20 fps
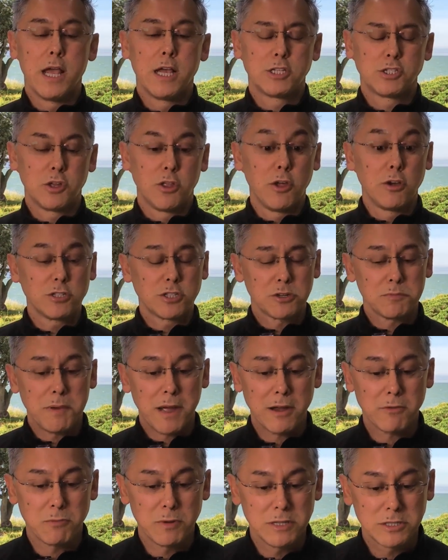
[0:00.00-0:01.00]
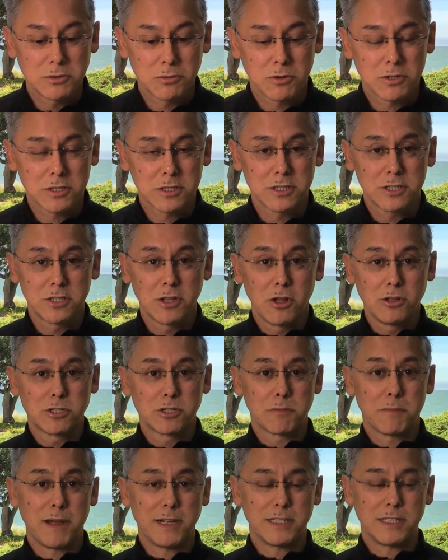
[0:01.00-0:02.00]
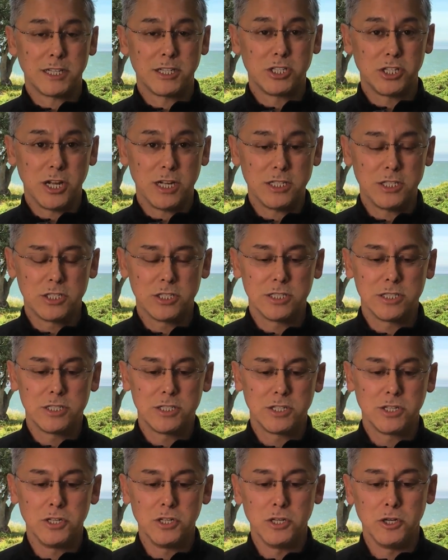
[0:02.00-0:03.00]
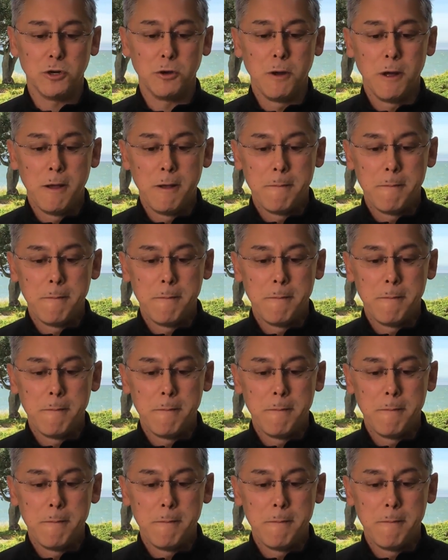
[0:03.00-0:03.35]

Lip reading: So those are my resources, those are my suggestions to you.